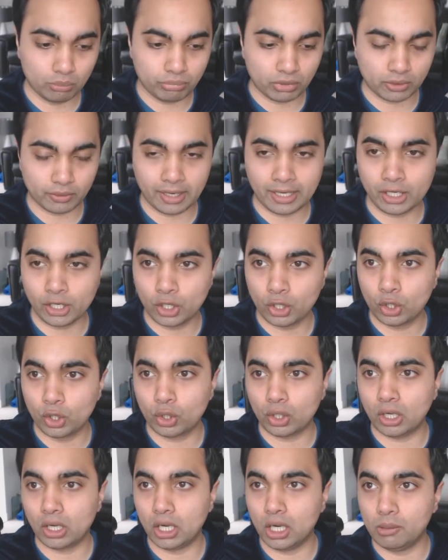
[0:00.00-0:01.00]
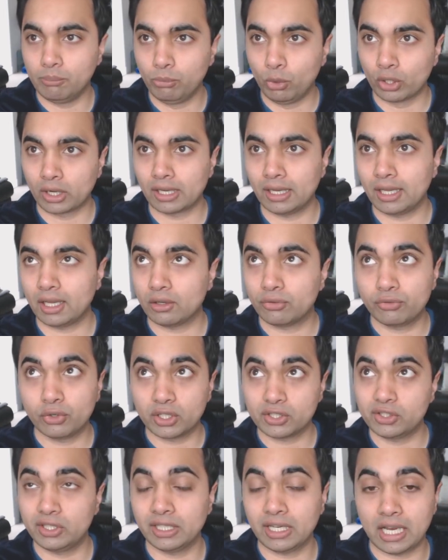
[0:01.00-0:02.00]
Byredo Baudelaire,
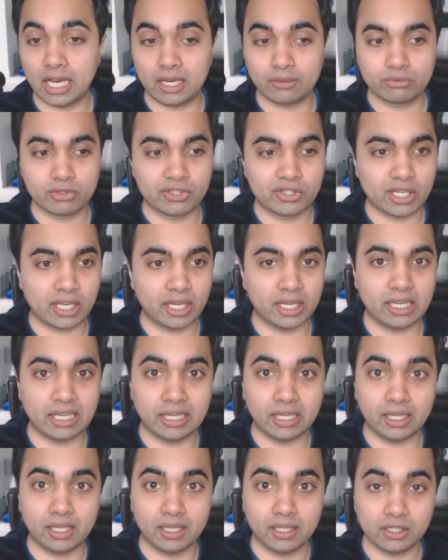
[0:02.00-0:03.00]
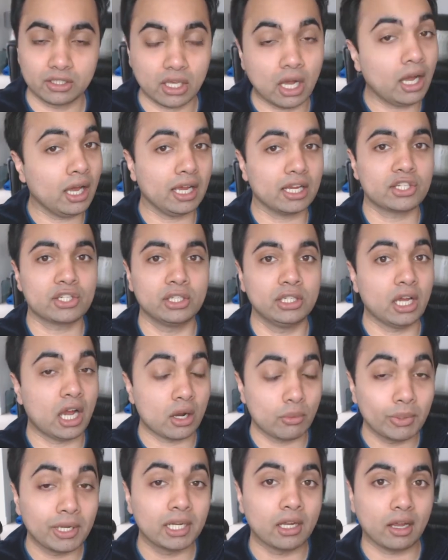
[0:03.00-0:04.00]
first thing I have to say is I
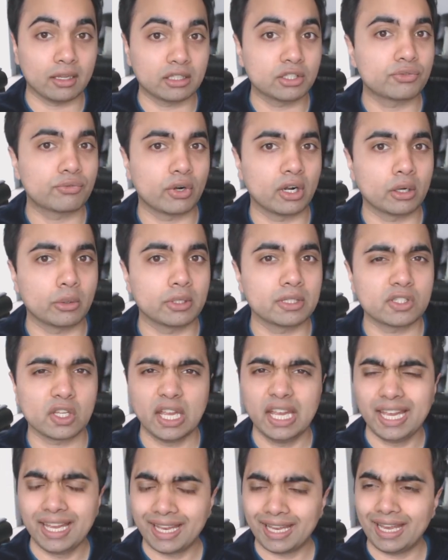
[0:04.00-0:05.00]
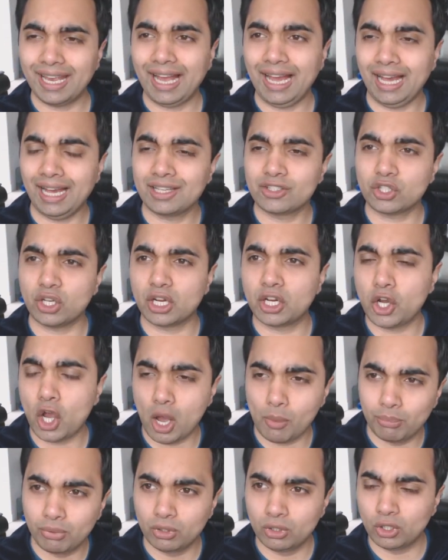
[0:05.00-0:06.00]
really like this fragrance. It has a
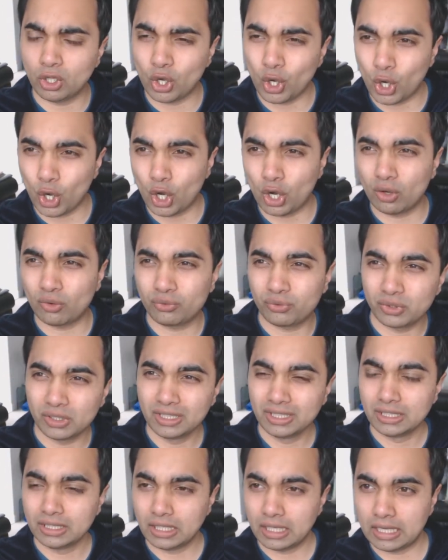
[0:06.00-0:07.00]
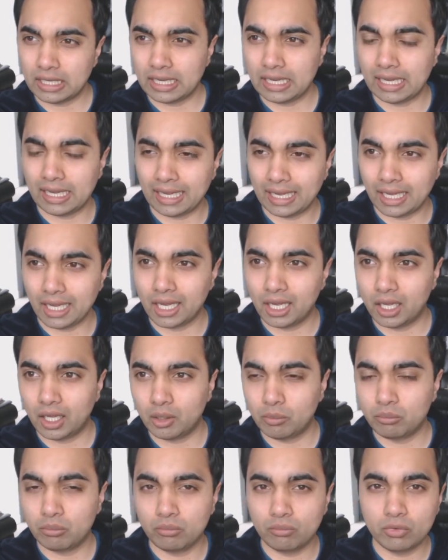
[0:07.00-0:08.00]
couple of
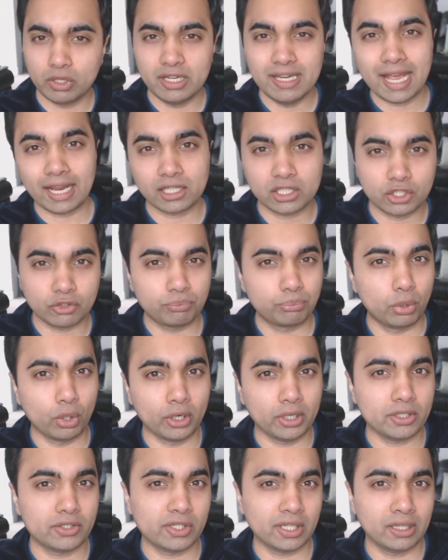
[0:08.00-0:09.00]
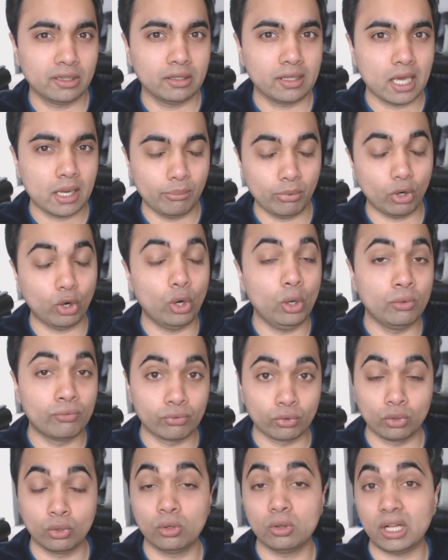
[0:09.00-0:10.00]
negative points in there, but
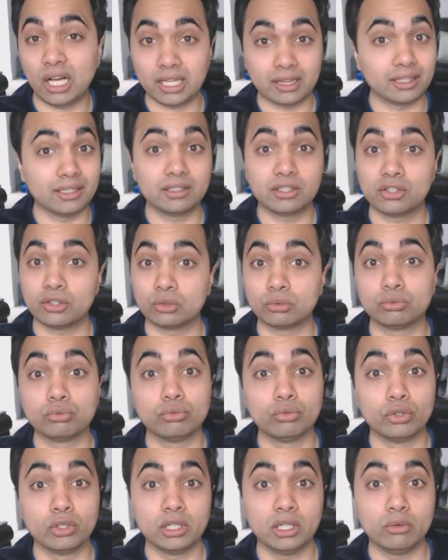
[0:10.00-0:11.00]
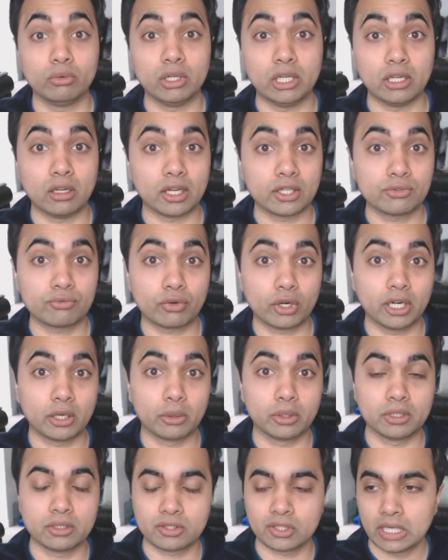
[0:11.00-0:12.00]
overall I think this is a really, really nice
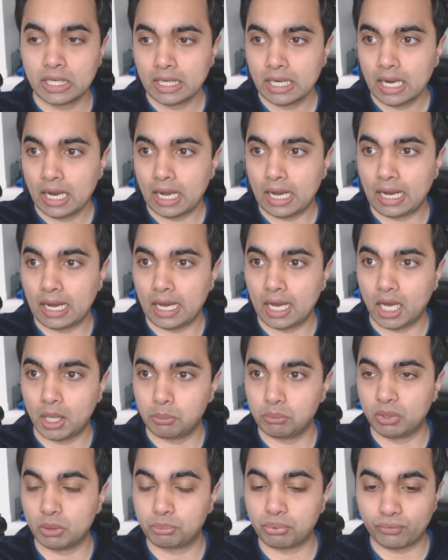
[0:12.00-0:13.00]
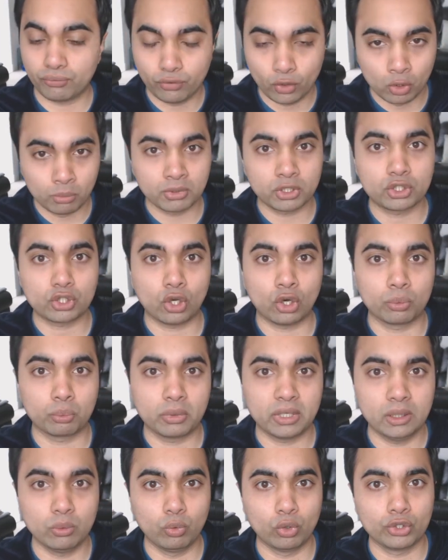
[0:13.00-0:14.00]
fragrance. Performance on
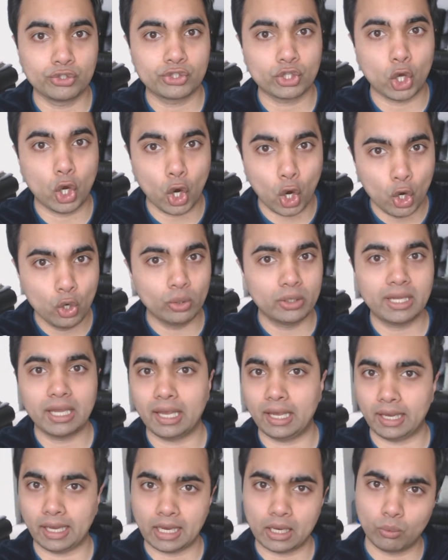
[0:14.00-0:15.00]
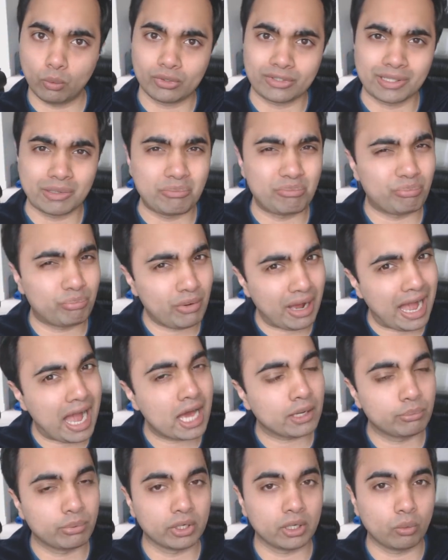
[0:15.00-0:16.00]
me was okay. It wasn't
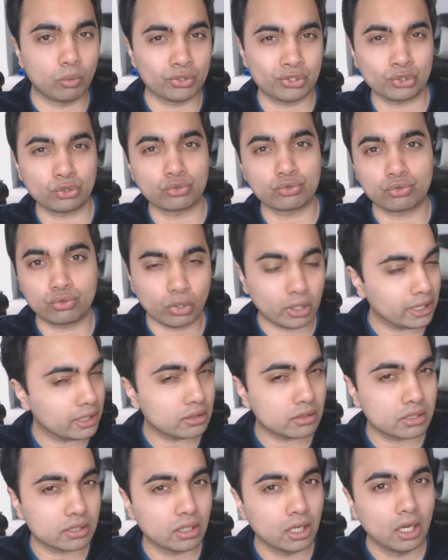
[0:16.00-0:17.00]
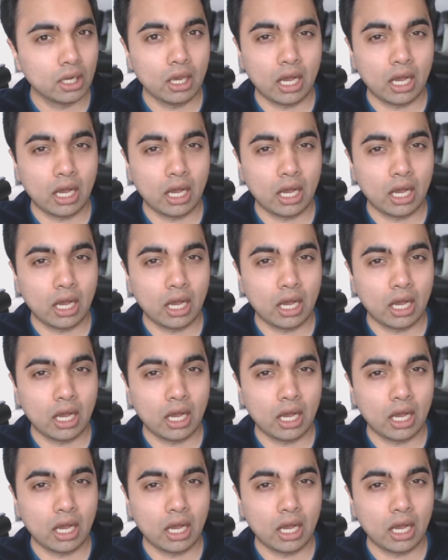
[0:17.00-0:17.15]
bad, but it wasn't great.